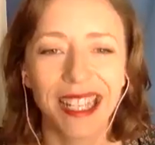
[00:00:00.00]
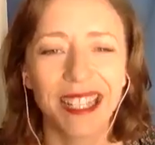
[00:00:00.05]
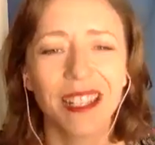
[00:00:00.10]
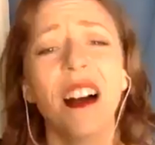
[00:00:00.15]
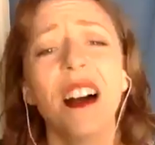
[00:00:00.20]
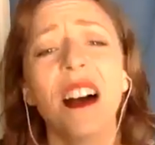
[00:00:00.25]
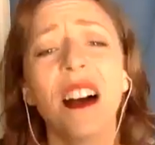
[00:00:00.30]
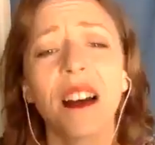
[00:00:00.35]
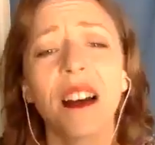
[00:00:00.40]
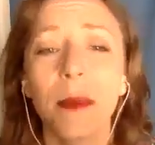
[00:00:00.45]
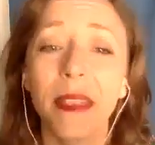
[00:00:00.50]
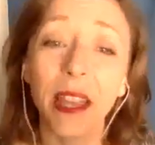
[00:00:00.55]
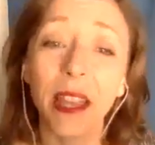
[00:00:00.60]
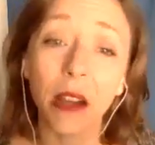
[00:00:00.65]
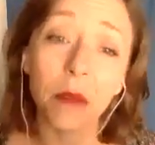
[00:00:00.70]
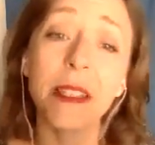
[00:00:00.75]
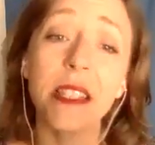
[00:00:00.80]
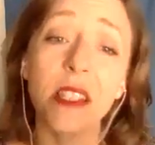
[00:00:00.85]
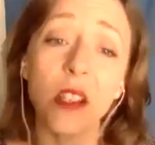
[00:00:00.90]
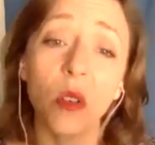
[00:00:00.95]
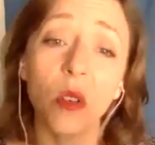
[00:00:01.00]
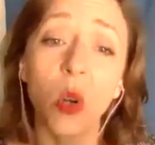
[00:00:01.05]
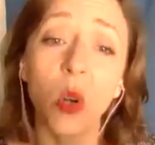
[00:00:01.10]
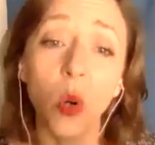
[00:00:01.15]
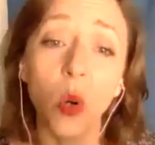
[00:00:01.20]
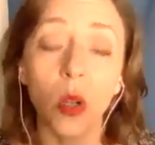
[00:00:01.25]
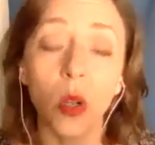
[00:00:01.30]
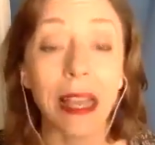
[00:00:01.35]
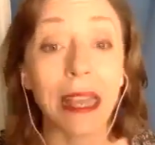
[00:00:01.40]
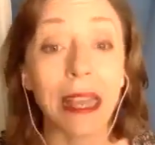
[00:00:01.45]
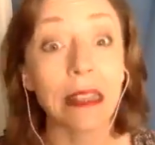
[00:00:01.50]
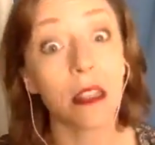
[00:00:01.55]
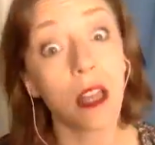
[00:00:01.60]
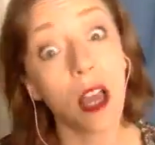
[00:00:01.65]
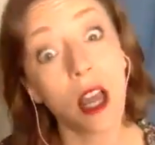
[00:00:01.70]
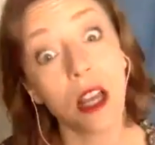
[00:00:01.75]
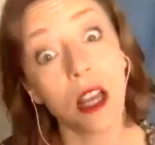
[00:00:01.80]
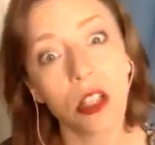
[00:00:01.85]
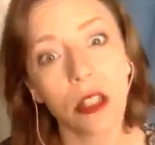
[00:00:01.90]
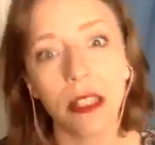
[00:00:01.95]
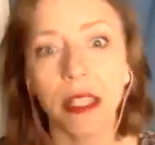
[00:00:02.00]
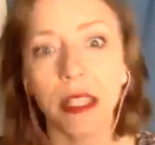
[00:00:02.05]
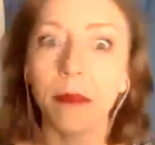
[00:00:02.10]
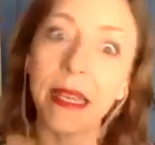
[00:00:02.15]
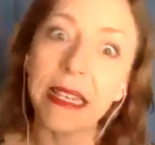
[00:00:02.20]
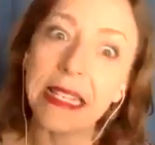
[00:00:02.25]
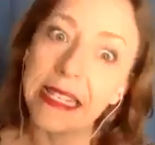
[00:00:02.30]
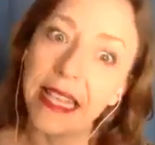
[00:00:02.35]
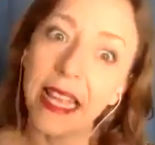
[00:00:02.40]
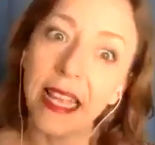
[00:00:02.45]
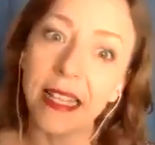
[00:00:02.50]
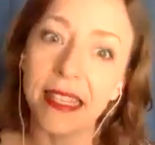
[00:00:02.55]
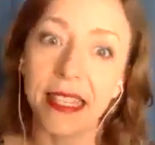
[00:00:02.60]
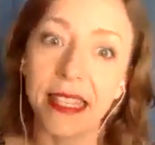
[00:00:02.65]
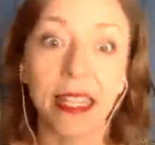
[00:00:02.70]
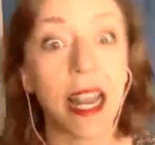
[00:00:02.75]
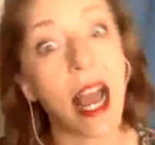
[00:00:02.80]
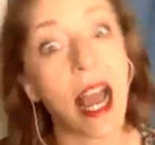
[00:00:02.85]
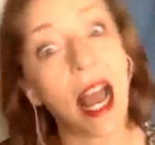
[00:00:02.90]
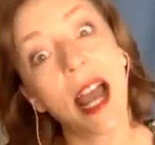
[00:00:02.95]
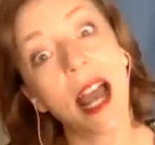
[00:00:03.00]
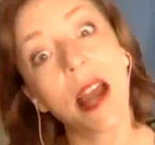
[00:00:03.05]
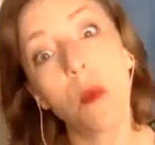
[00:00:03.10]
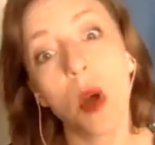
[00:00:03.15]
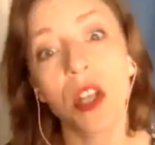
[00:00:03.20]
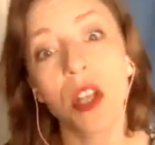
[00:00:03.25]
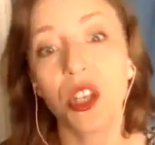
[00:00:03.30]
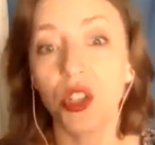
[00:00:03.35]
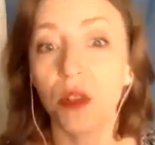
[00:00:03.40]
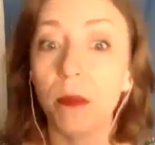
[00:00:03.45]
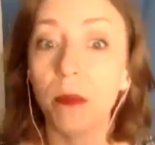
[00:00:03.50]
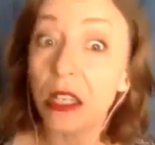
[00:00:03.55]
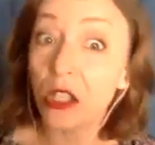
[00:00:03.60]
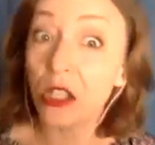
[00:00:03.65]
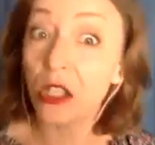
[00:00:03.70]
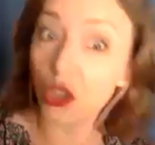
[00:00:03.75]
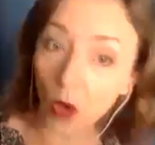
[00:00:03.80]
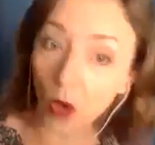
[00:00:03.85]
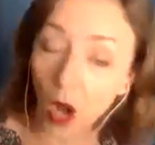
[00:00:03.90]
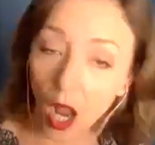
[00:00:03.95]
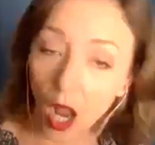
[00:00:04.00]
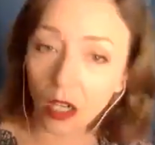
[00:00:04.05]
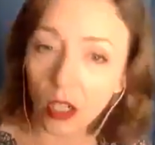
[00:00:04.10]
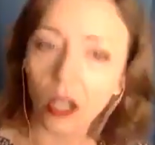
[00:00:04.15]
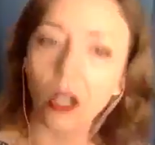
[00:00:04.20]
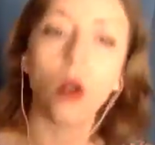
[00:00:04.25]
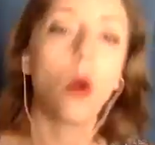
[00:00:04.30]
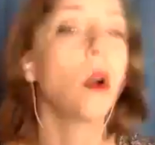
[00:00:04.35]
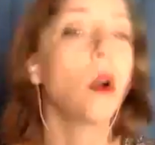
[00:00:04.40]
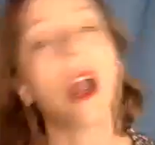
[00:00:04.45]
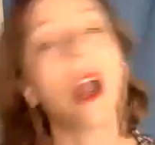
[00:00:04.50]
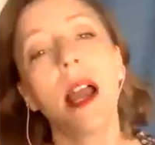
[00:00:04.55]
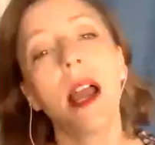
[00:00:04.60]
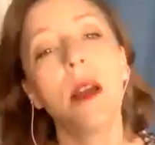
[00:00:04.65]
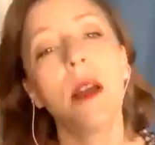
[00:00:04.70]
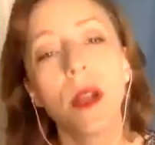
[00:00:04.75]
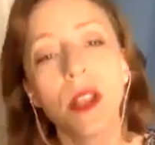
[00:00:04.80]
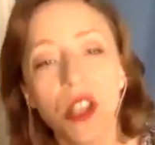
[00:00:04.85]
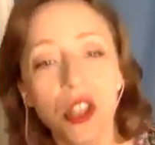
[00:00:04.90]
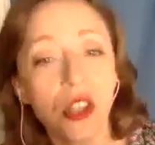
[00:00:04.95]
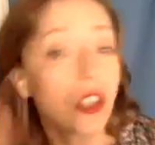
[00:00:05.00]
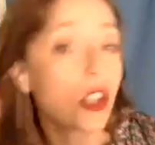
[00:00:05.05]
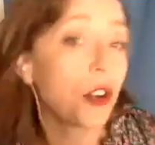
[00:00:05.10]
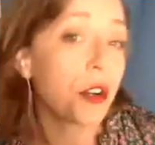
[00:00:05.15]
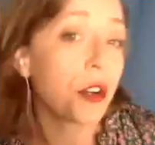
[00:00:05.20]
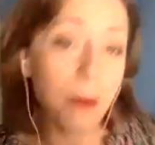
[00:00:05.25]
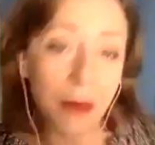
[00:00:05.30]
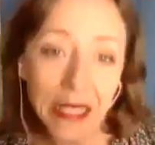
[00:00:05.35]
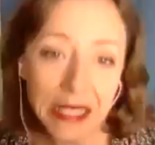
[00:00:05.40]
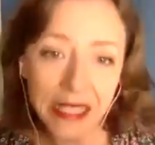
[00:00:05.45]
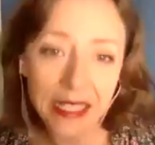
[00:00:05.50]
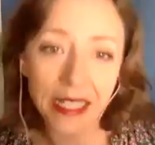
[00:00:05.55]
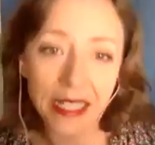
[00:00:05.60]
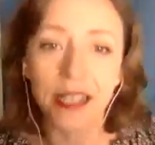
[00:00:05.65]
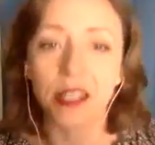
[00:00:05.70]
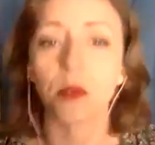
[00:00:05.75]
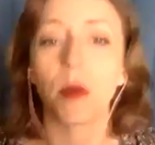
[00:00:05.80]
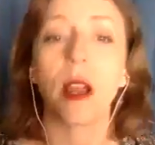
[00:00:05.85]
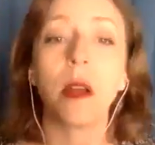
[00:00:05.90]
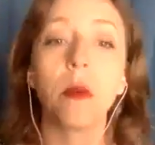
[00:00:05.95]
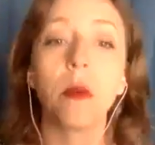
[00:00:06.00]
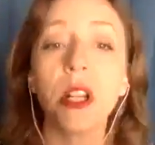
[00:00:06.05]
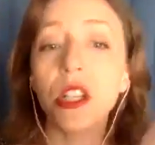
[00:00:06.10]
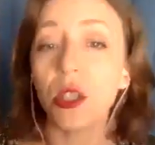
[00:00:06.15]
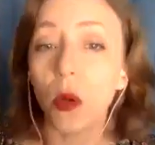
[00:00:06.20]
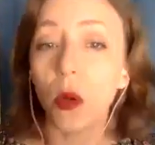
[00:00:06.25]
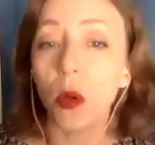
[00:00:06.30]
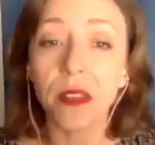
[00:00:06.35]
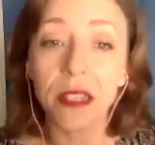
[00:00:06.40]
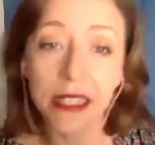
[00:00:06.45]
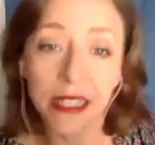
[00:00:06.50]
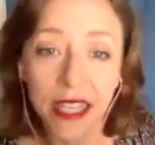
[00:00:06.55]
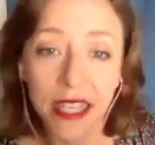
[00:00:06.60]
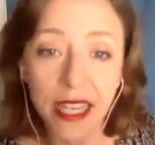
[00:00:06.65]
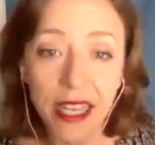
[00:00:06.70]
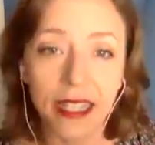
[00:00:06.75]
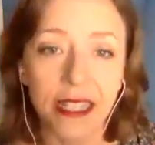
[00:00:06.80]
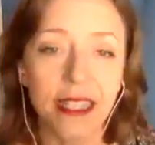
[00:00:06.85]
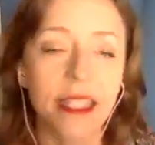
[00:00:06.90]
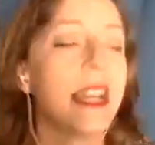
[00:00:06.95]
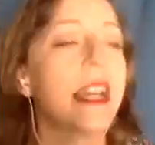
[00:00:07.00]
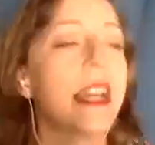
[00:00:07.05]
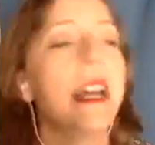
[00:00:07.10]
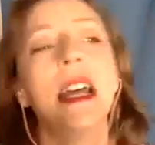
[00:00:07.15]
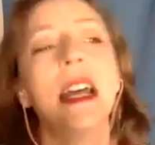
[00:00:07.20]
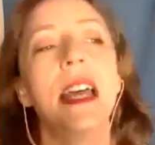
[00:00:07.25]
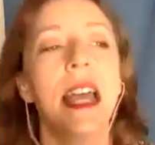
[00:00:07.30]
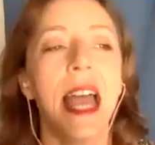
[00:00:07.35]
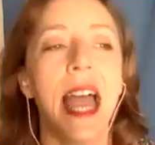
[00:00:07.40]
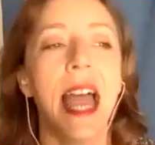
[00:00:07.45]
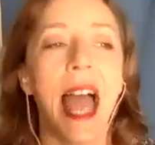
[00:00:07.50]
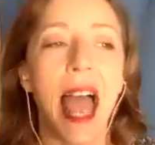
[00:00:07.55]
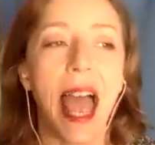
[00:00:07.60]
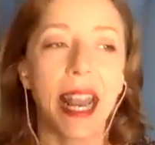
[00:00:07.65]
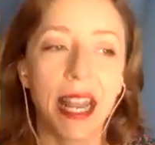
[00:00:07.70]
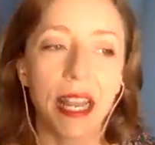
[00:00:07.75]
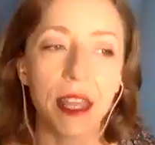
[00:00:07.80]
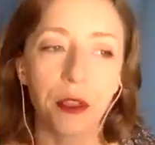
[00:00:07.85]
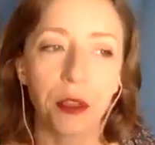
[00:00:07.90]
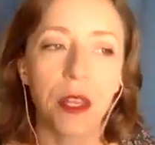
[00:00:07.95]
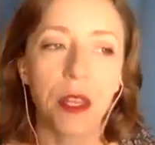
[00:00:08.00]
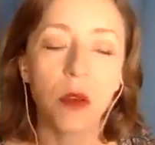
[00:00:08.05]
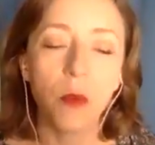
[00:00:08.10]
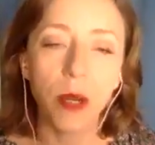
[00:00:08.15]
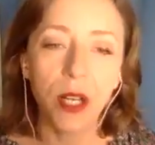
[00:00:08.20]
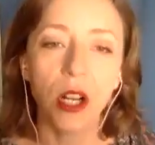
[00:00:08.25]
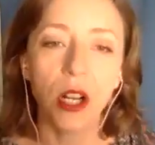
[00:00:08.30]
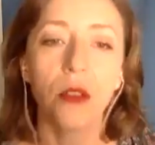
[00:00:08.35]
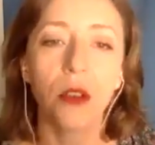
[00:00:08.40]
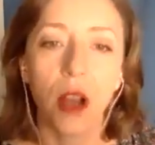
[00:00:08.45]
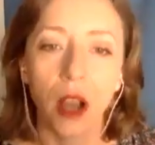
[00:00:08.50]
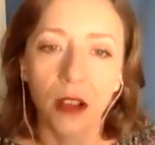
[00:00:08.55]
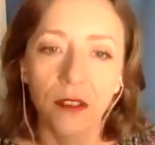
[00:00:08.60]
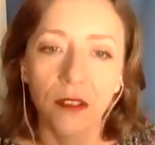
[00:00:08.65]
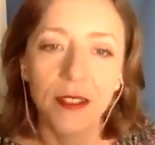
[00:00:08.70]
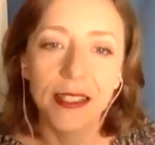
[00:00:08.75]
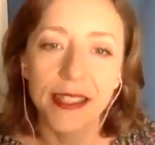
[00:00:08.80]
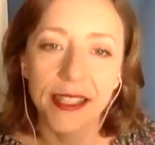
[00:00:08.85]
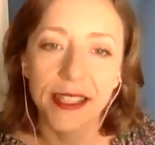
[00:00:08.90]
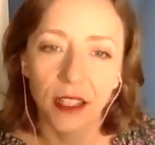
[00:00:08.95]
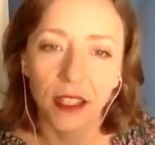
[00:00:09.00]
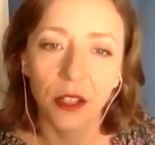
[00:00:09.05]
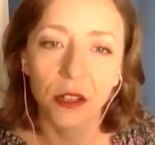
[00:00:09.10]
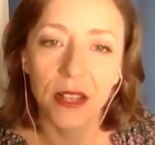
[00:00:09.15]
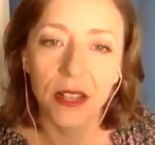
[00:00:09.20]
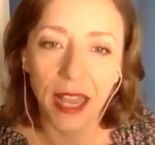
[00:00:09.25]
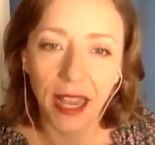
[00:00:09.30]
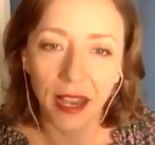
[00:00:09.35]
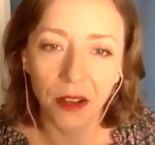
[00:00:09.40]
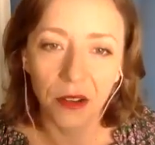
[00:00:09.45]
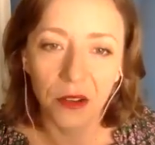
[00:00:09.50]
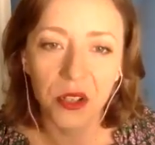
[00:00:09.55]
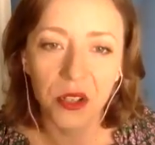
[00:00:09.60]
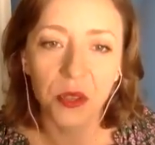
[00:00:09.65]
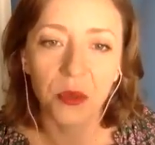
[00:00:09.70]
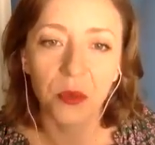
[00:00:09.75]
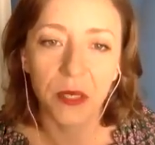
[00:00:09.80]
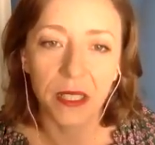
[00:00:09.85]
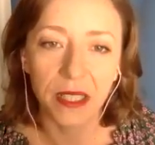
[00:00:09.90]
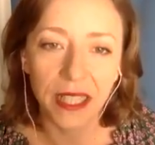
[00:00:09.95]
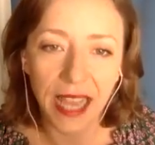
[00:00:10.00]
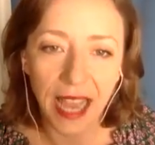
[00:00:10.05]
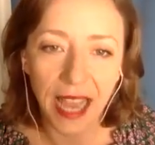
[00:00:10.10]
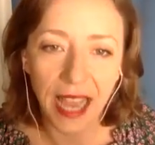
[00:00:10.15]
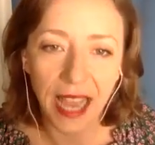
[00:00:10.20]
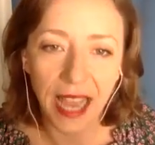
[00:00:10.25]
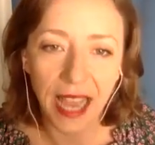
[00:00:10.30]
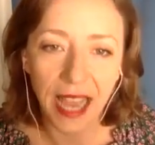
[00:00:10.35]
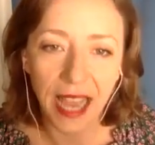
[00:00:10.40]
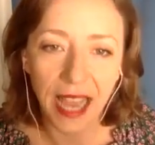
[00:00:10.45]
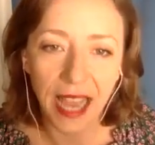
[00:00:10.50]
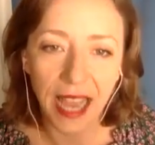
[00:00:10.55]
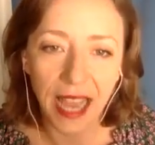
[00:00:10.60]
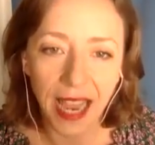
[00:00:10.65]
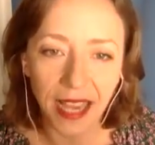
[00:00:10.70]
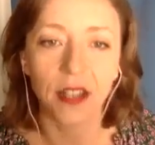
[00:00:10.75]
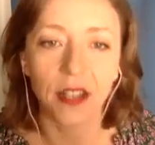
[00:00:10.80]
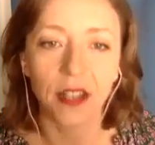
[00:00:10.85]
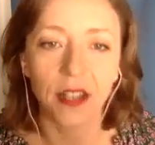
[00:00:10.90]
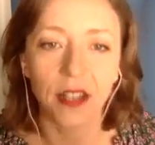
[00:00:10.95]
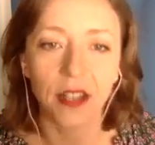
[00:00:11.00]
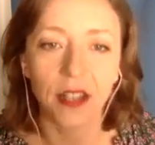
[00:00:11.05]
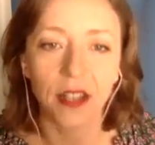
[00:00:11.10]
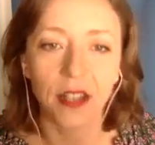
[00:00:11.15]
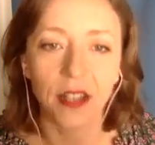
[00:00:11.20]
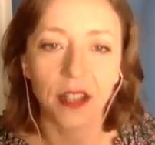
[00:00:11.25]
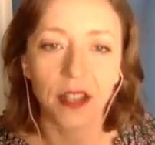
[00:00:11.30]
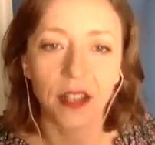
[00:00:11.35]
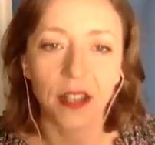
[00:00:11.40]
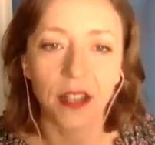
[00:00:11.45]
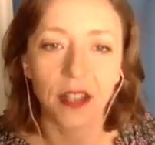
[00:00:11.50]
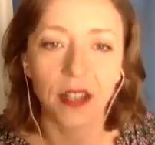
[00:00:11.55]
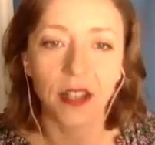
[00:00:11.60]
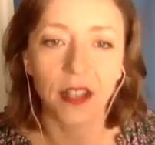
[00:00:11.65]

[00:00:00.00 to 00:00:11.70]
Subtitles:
like, oh, but that would be so cool, and logically it makes sense, and I want to be stronger, or I want to start a business, or I want to do all these things. And I think we don't often slow down to really ask ourselves why.